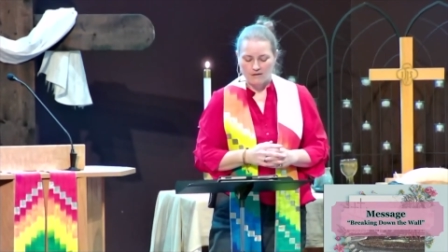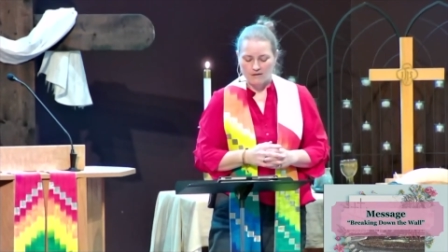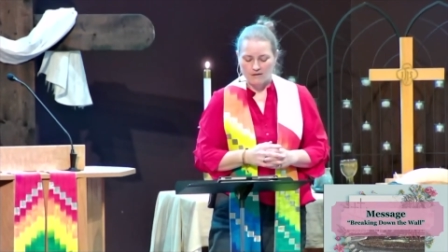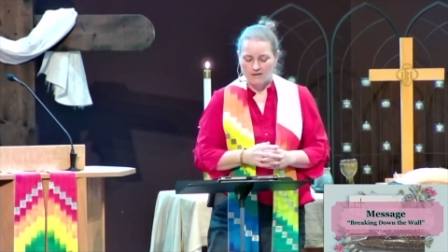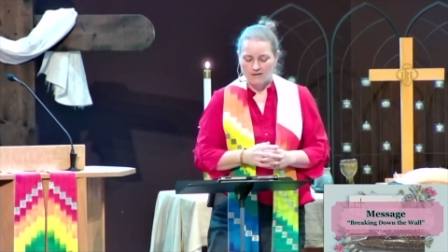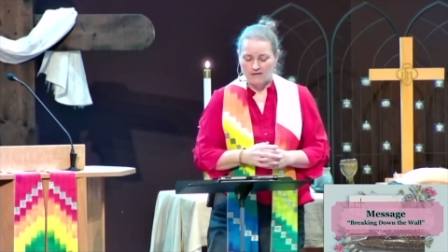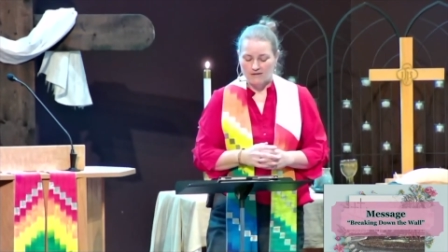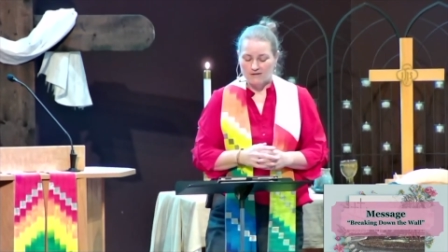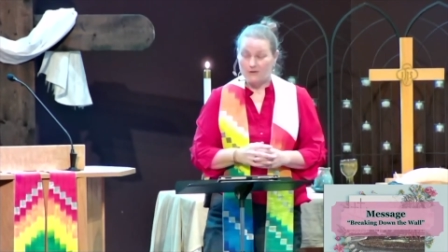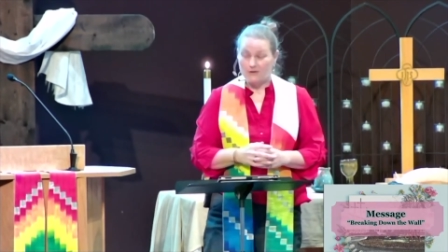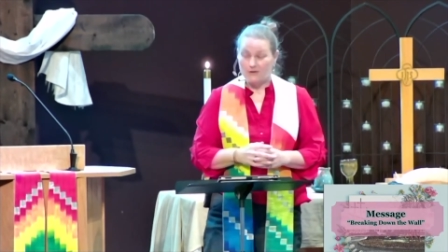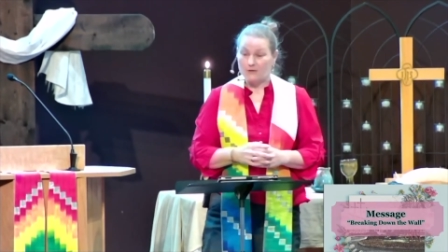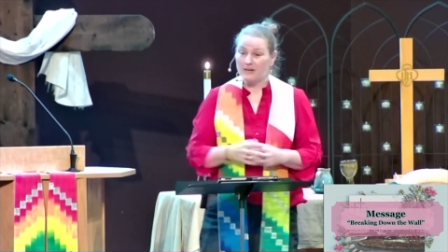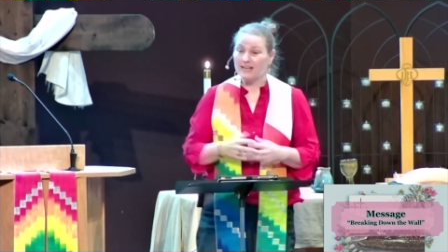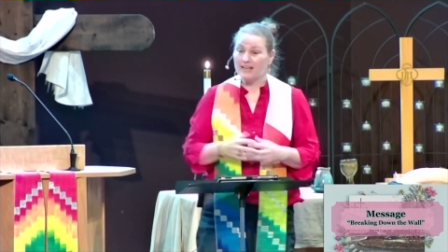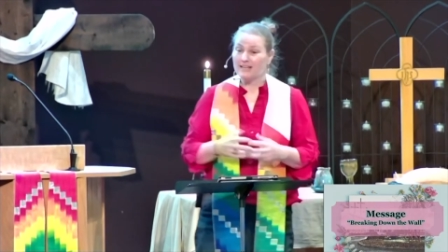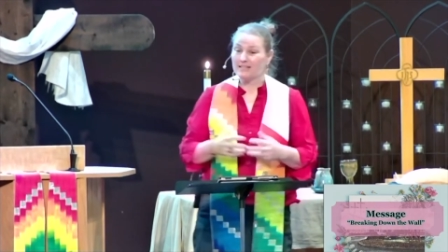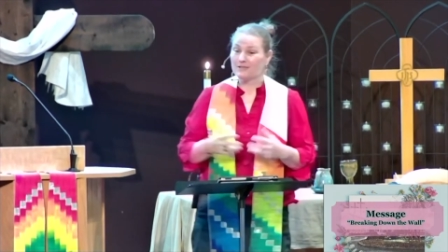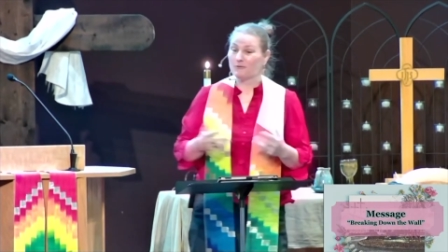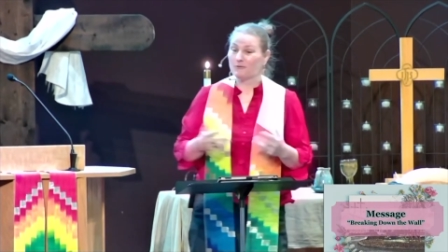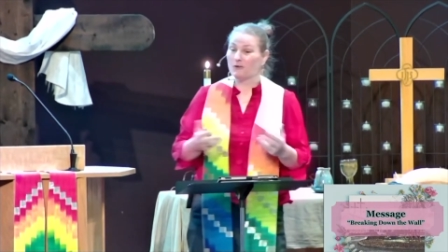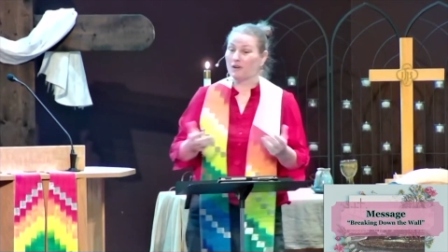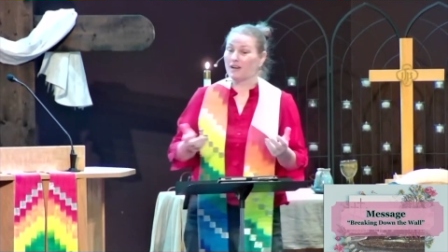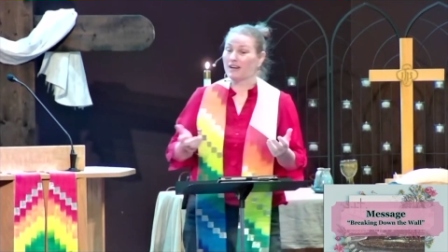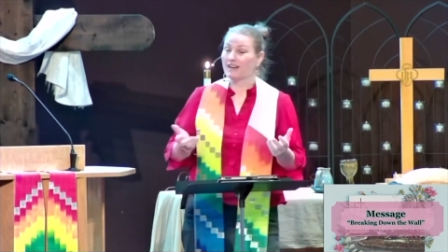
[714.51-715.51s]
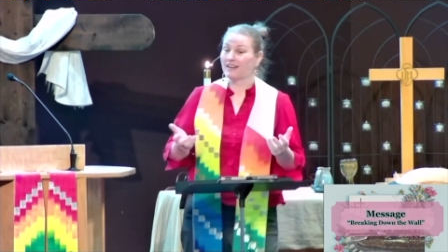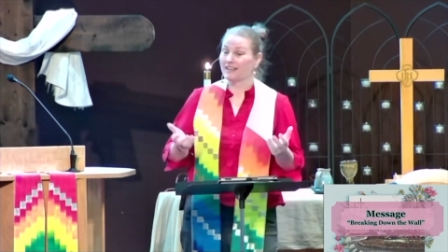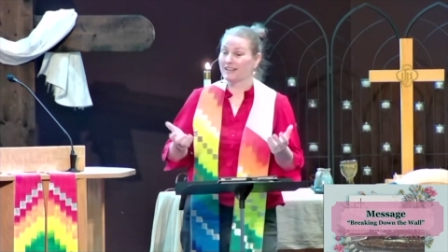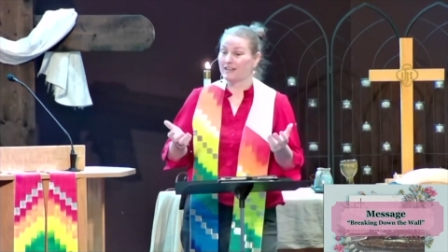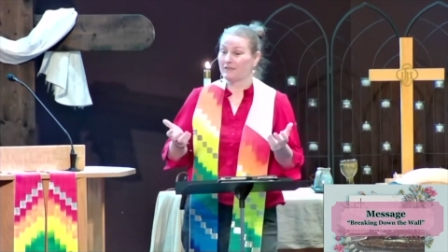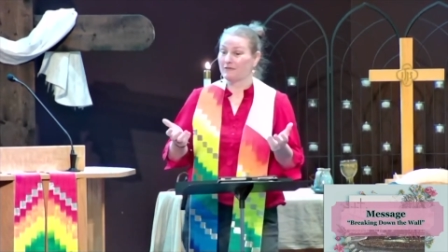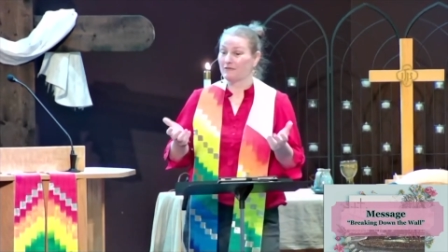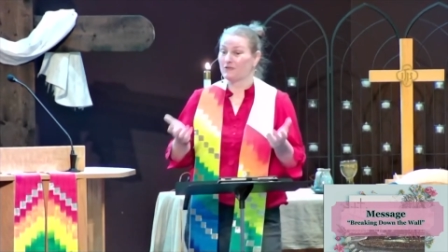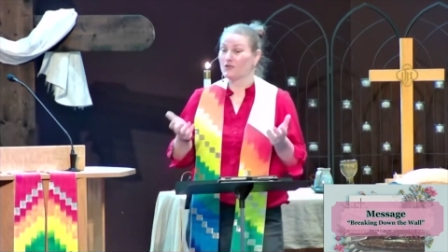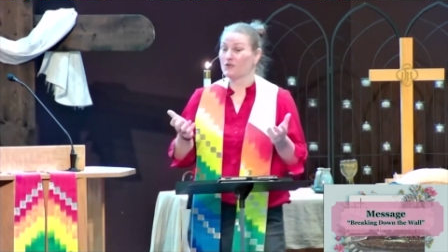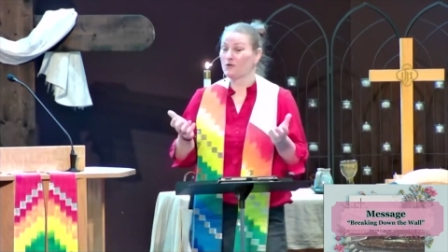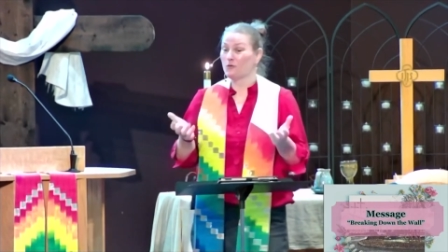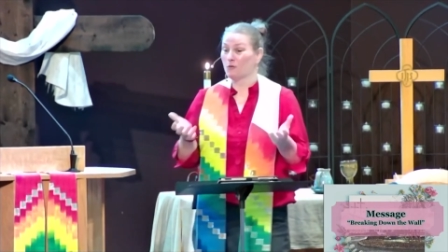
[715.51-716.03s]
So, guess what? If
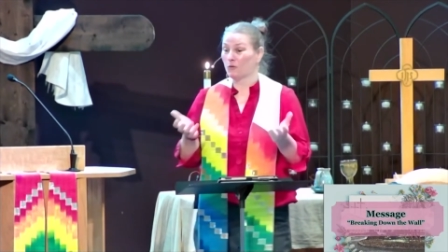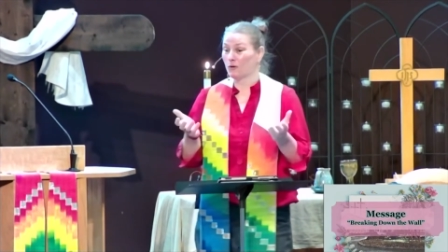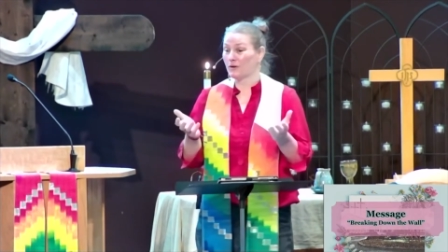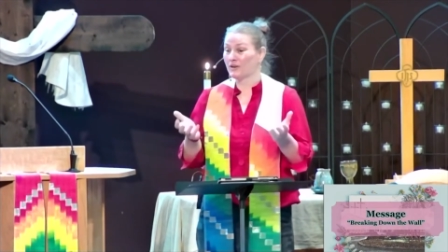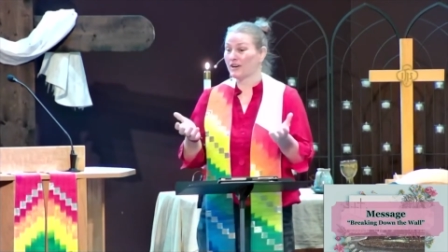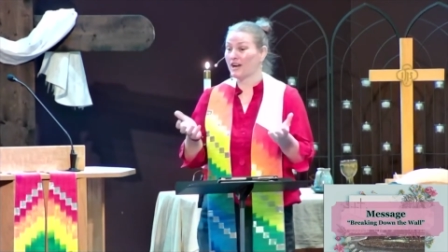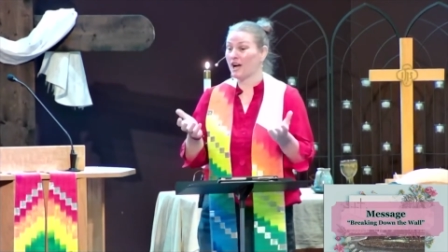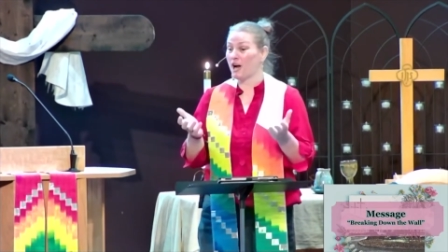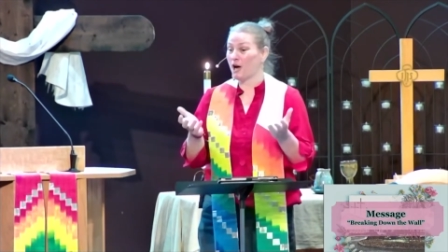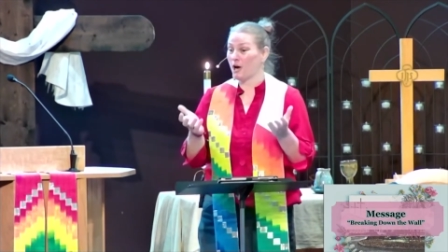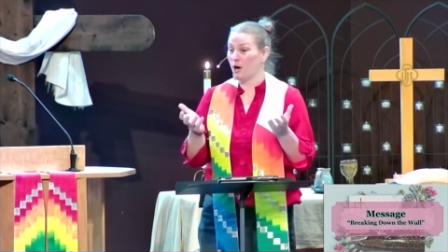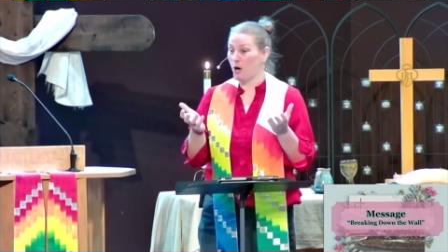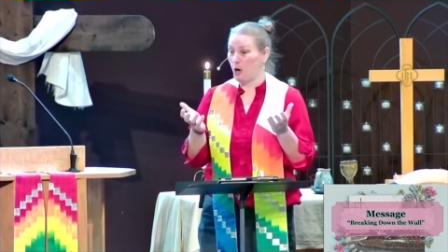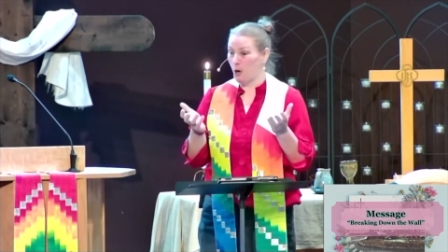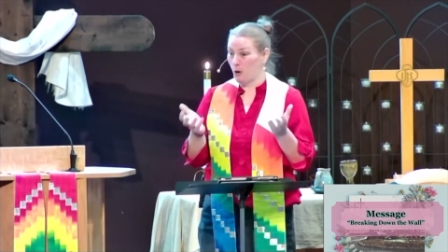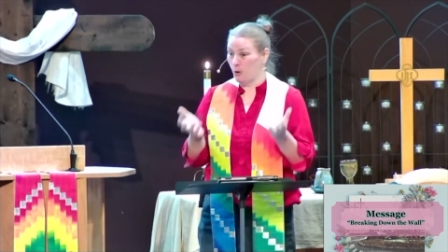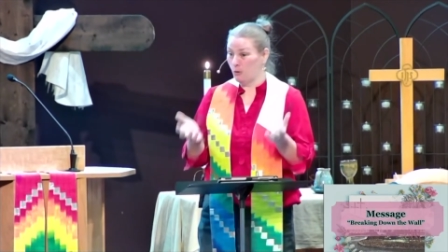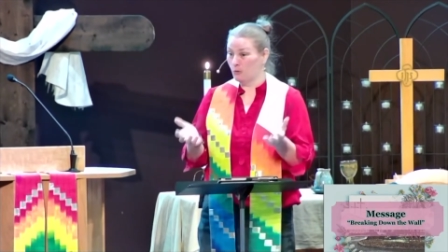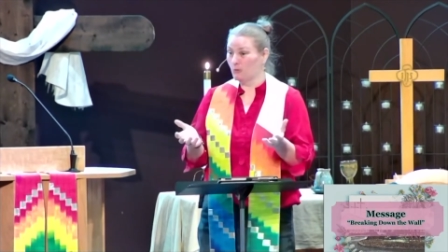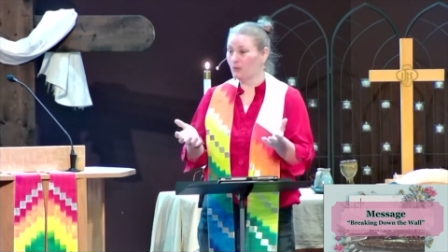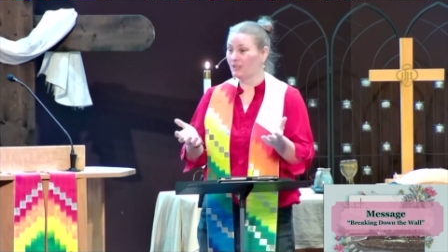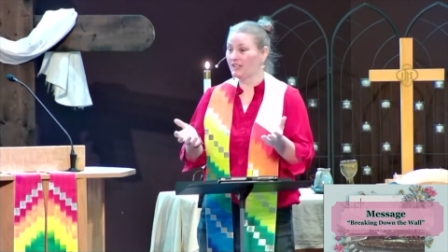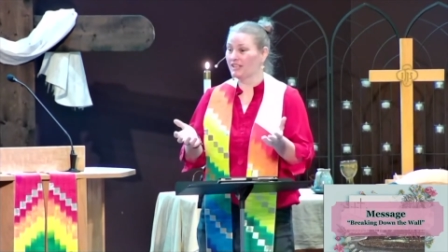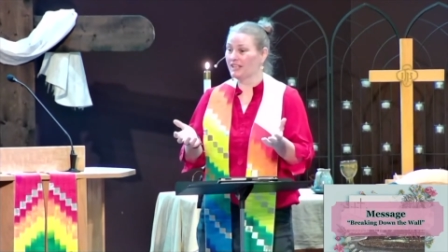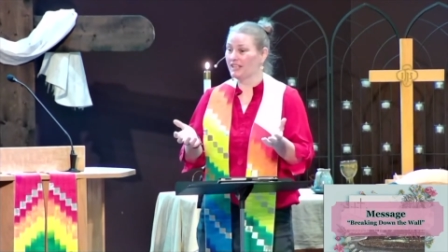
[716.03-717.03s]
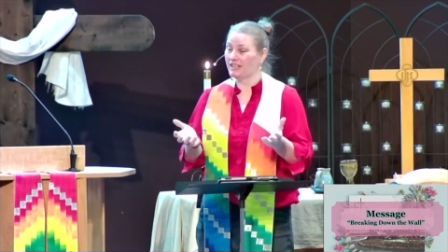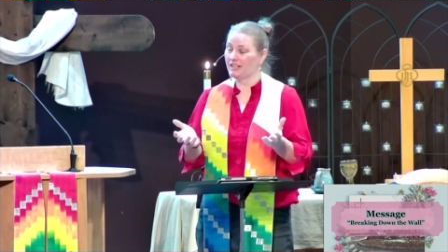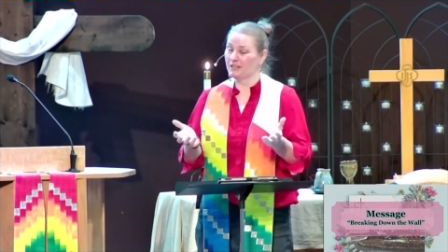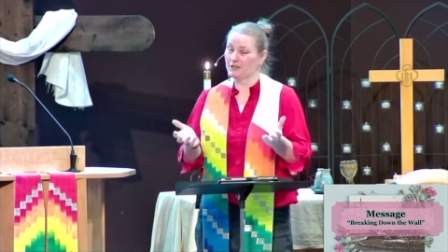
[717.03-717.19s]
you were not holy,